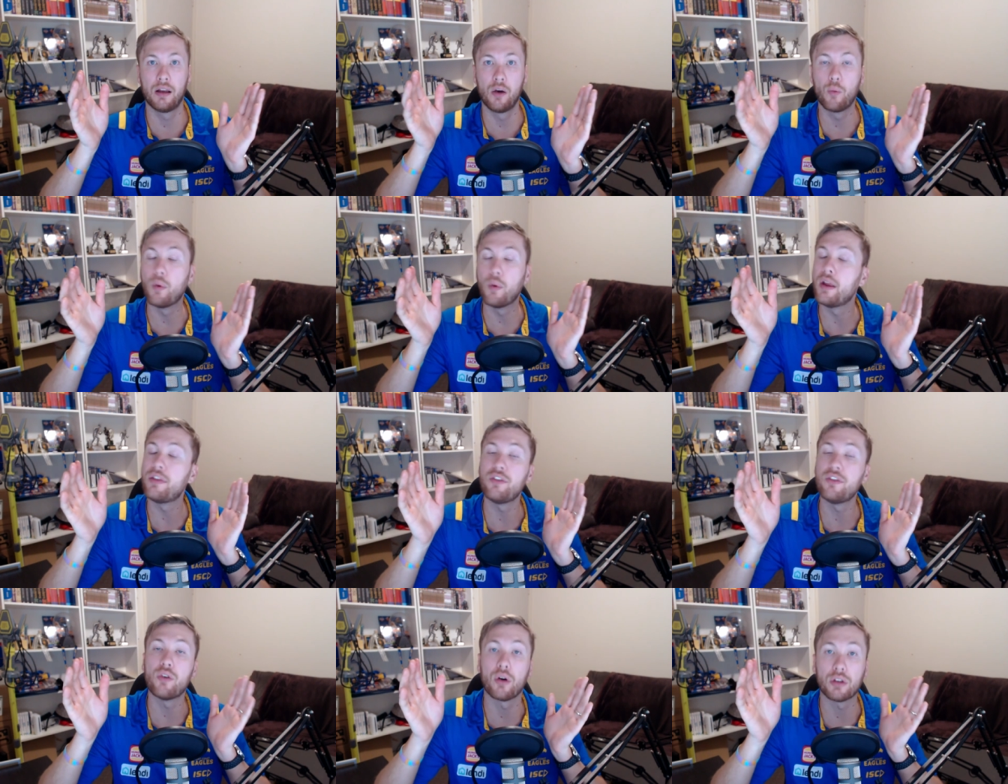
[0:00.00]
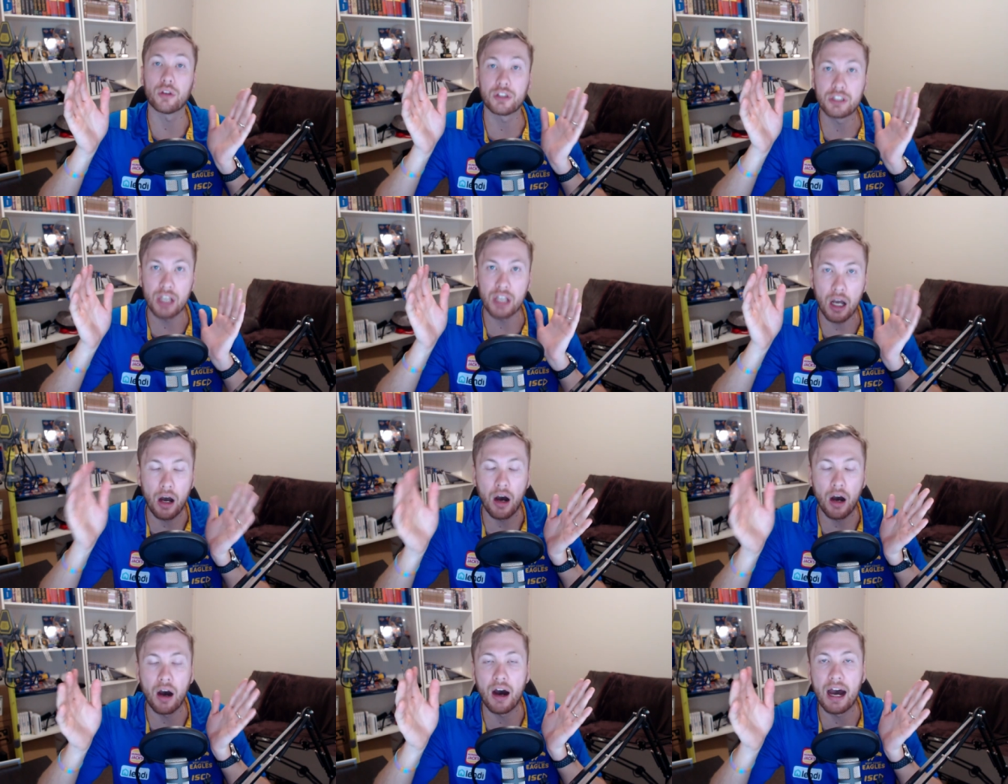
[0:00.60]
with your
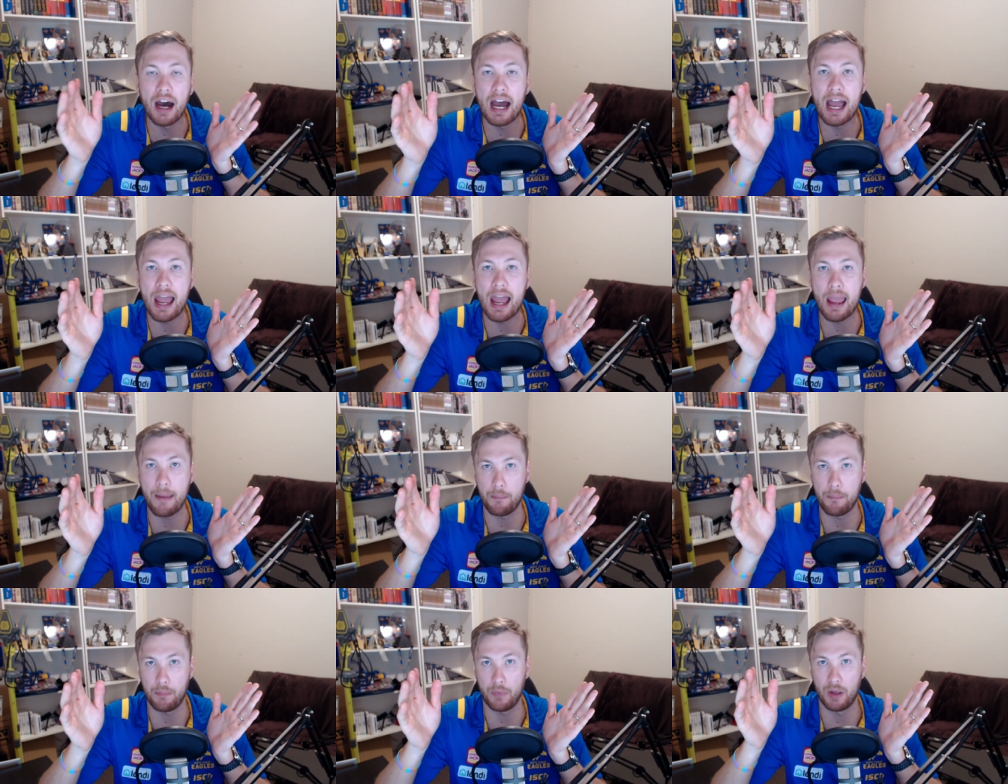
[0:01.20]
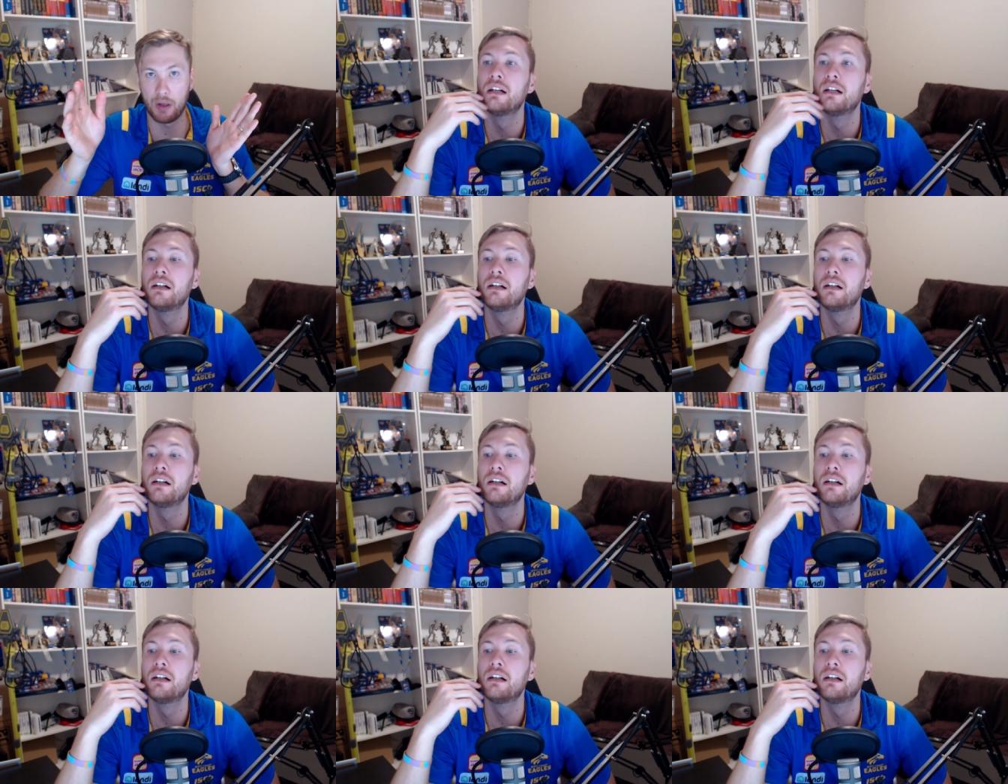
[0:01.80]
time.